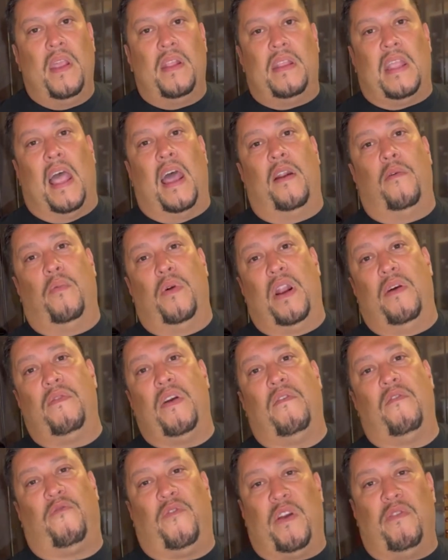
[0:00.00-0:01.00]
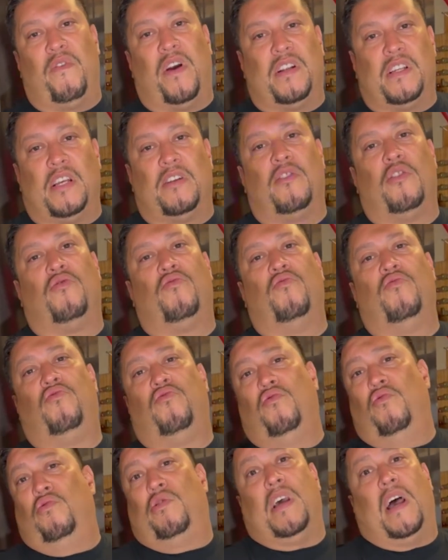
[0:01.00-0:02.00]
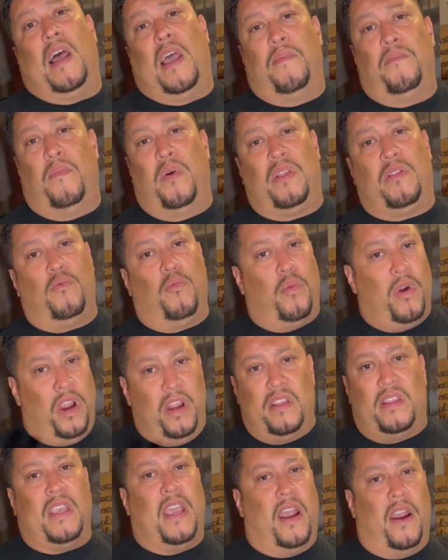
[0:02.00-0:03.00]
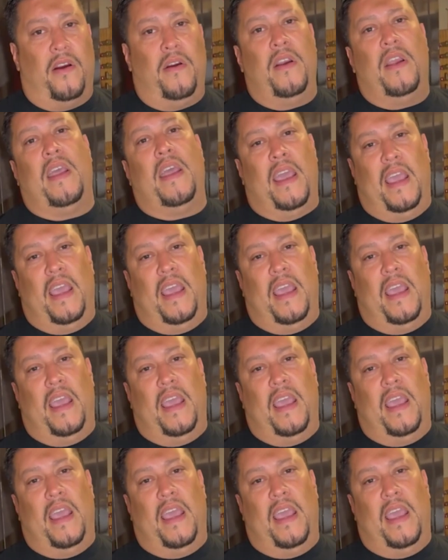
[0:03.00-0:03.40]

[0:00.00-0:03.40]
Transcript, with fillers: that whenever you have a flame rod sensor through due time with wear and tear,